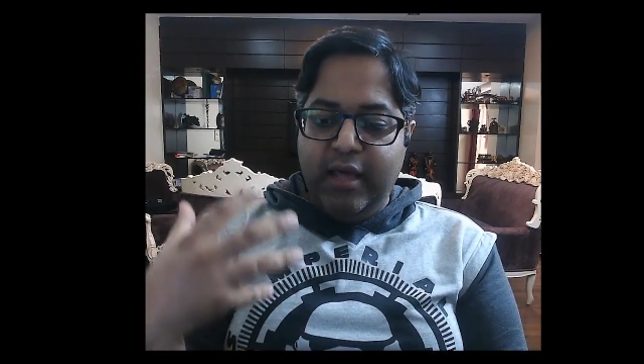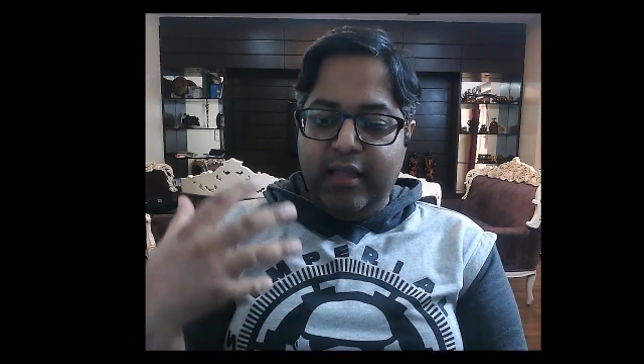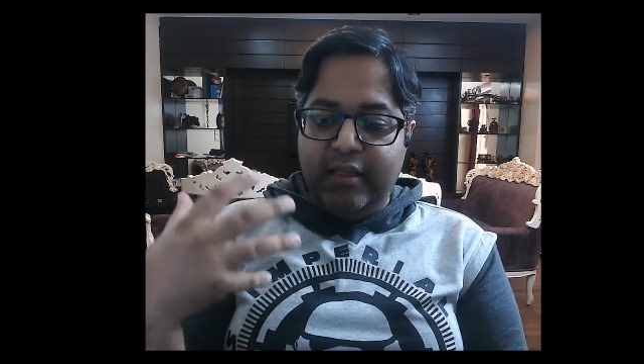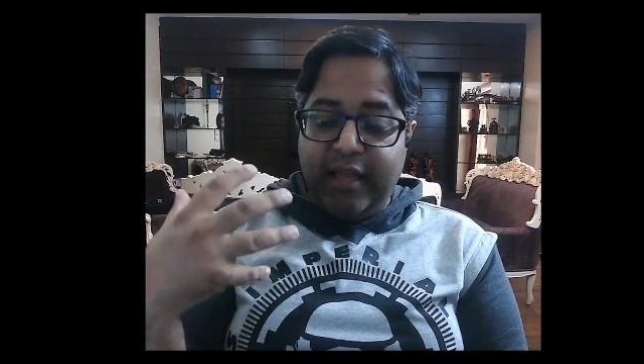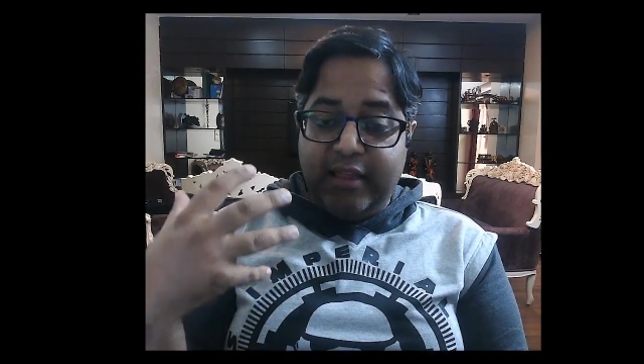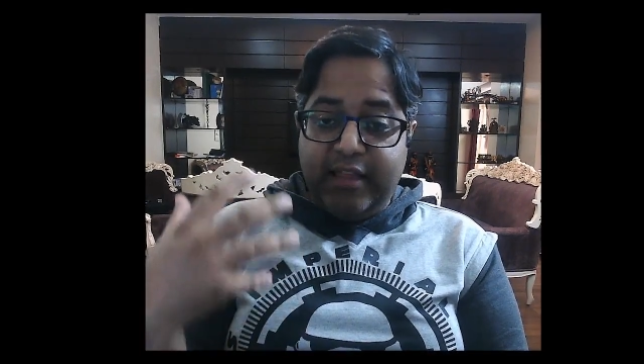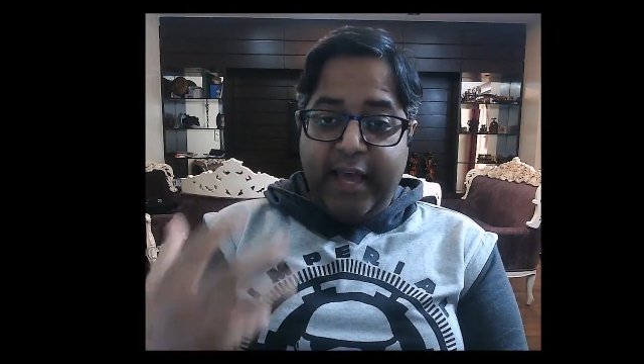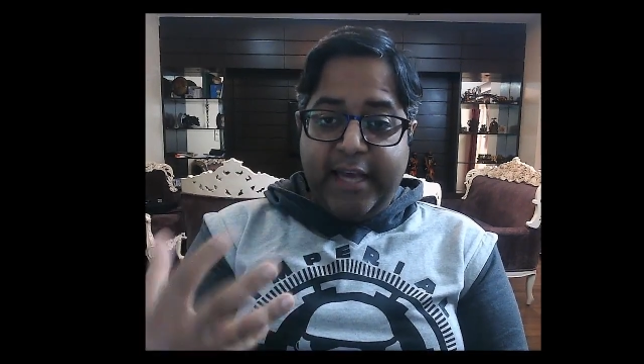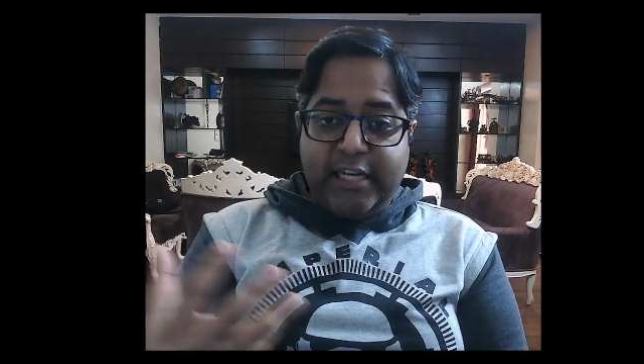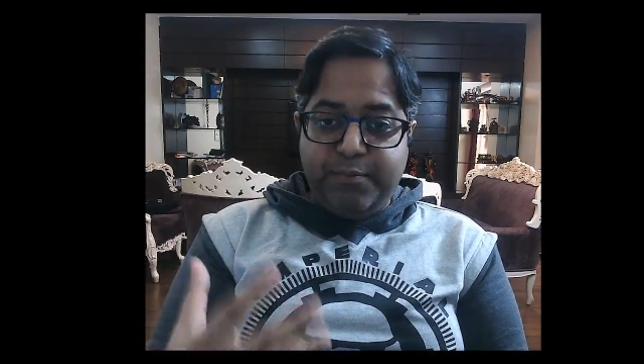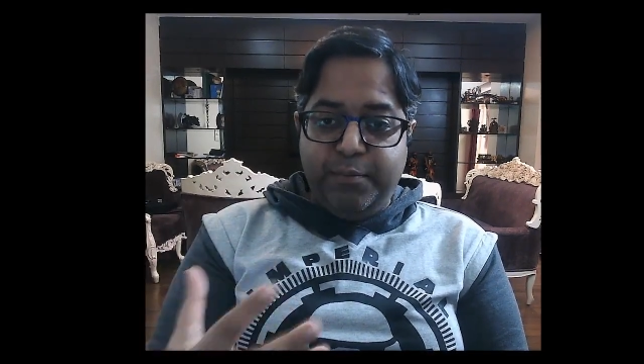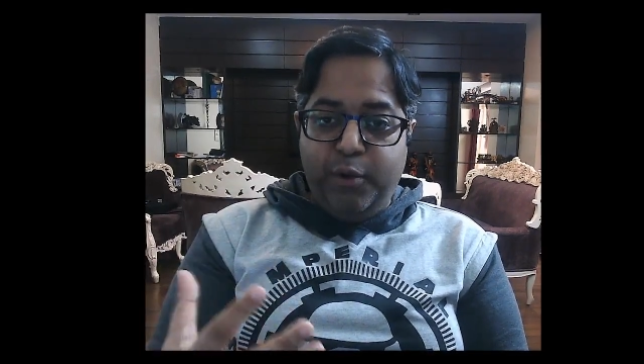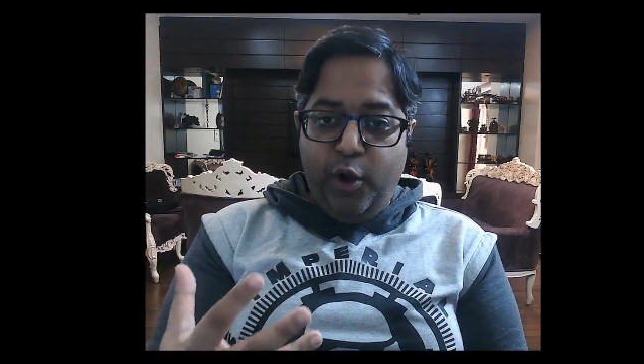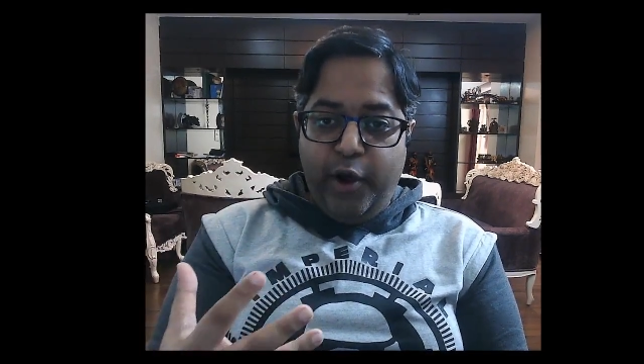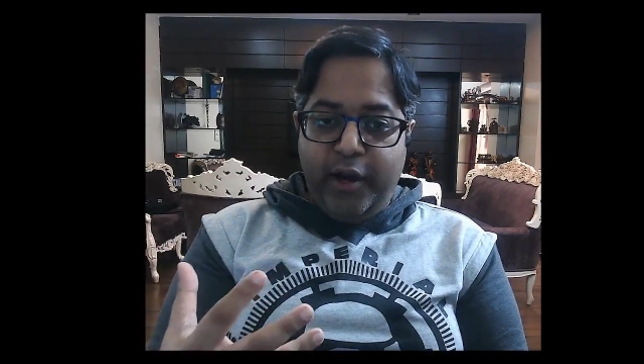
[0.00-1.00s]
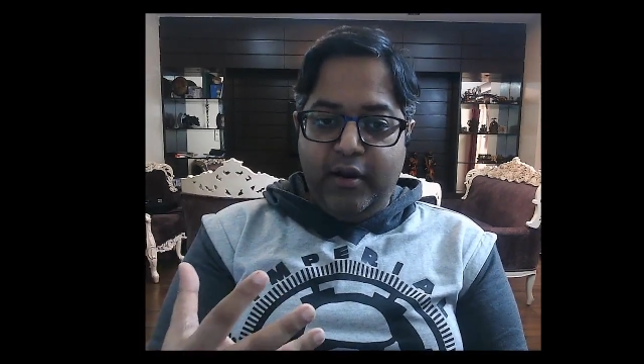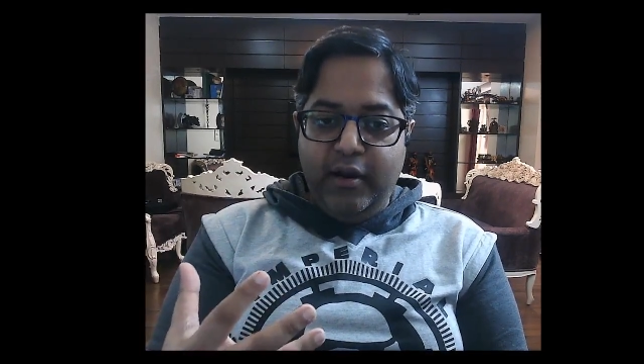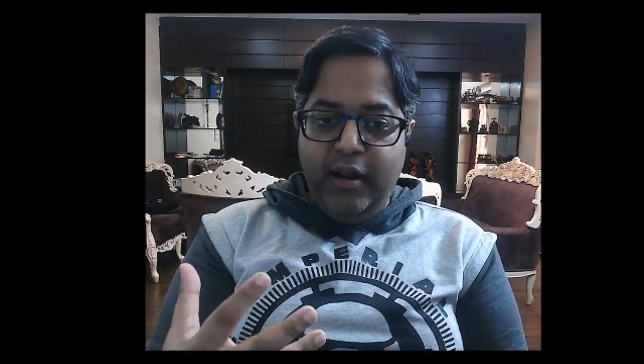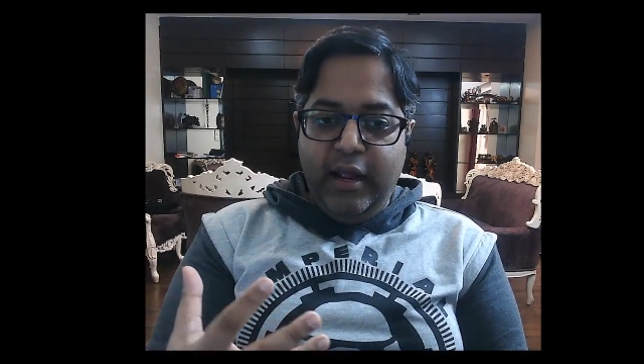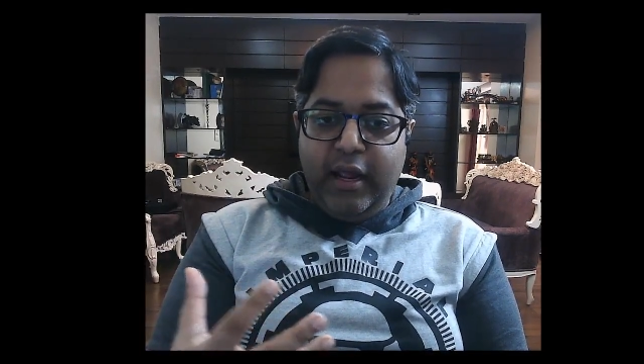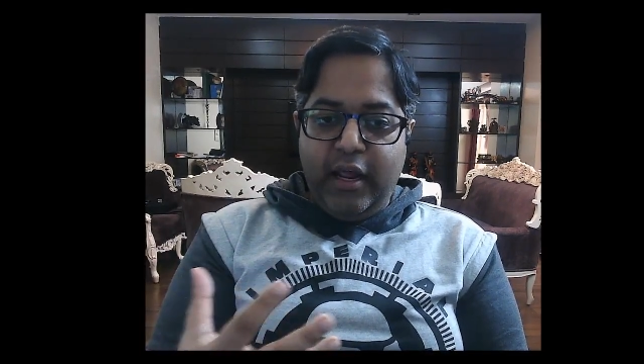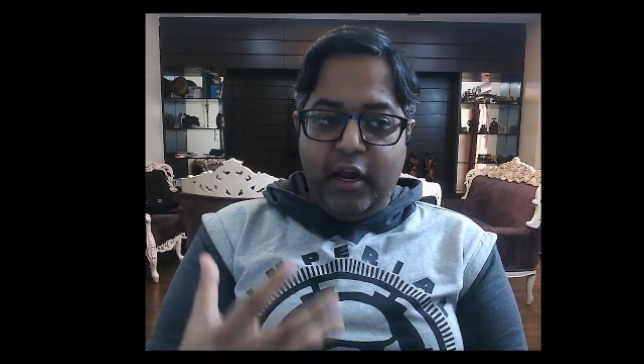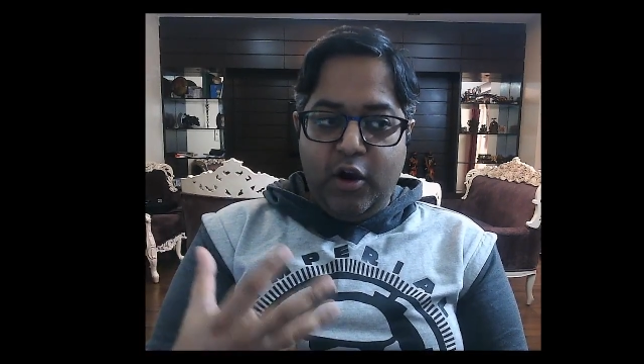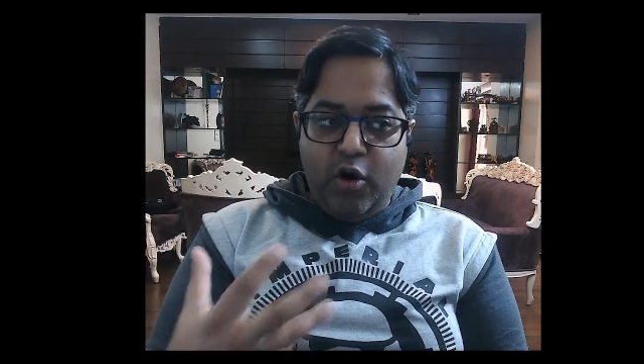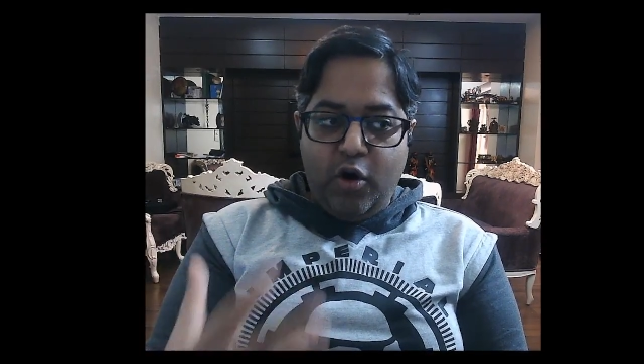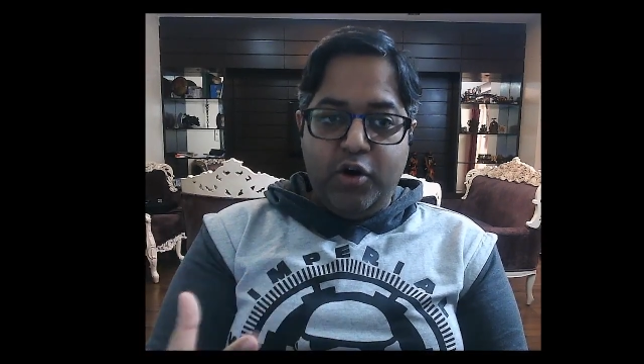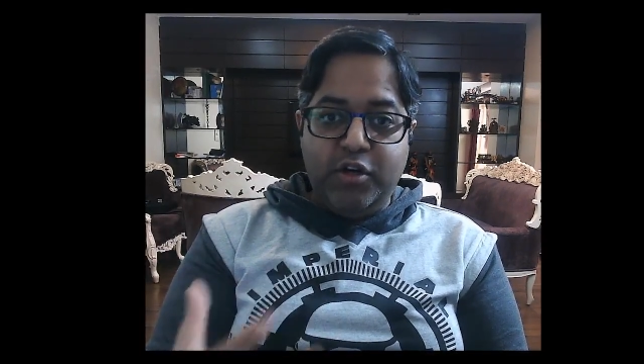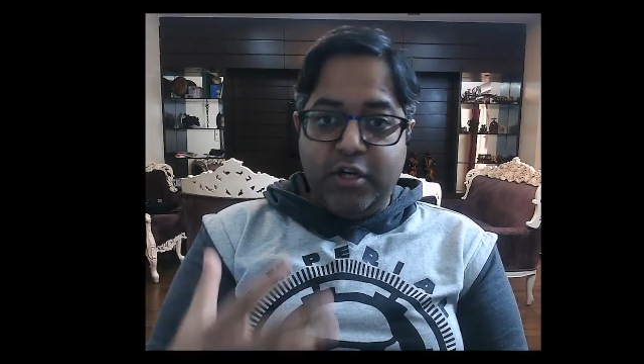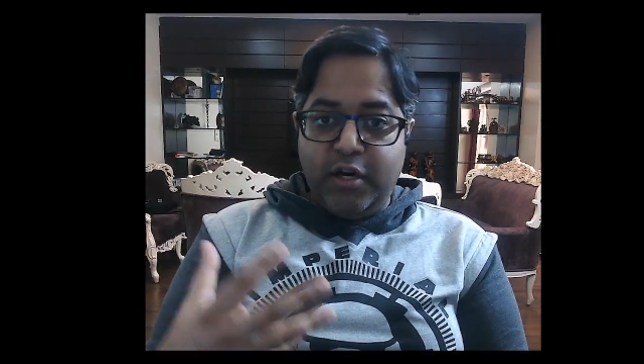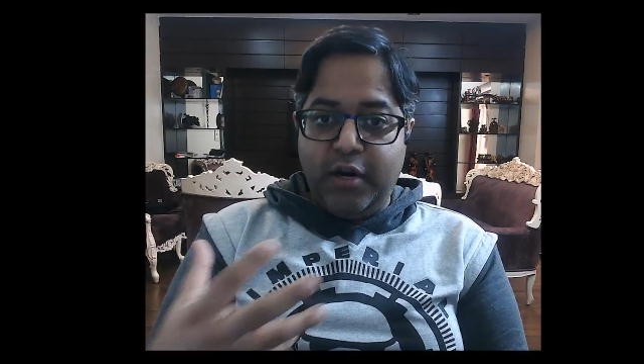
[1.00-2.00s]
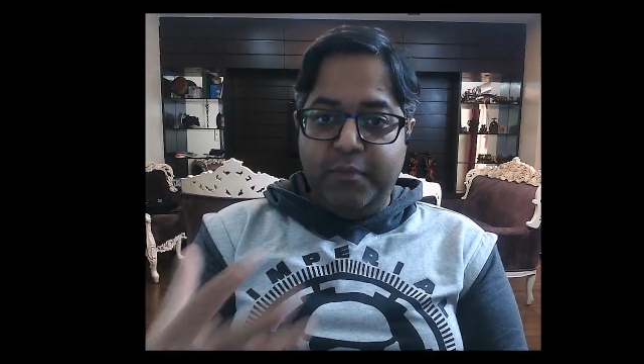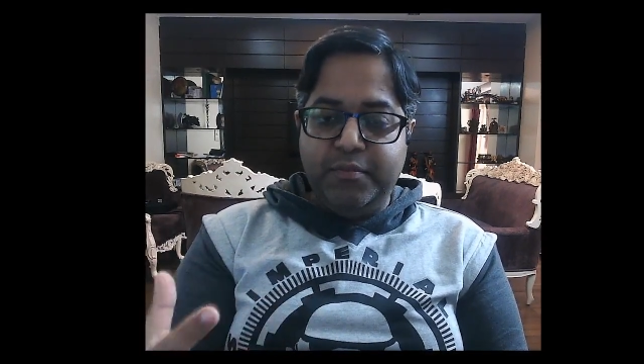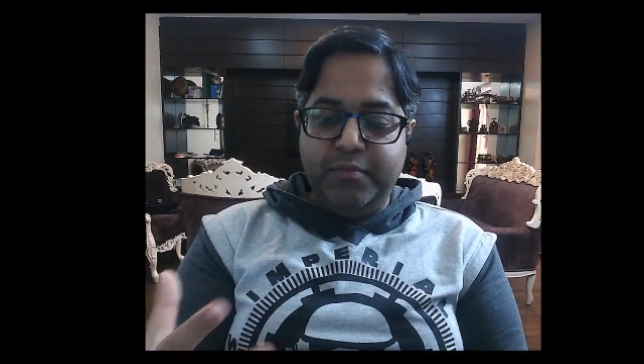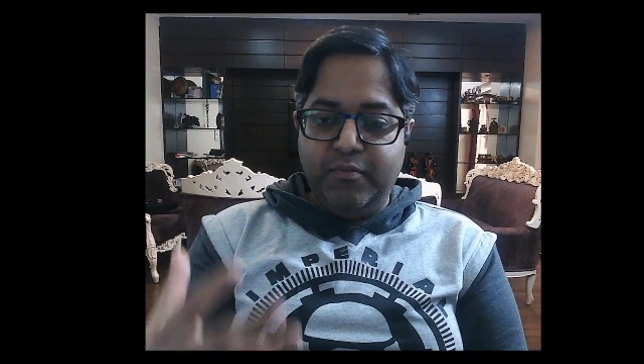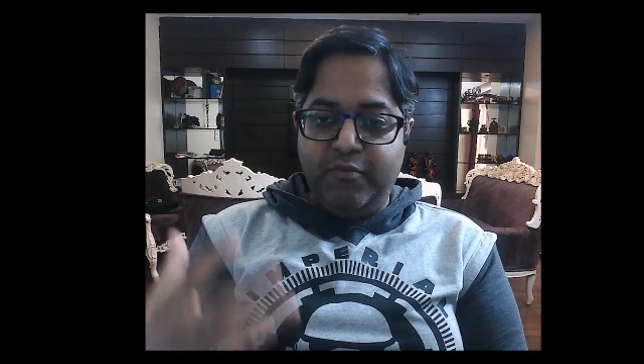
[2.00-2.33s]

that they exploit in order to turn him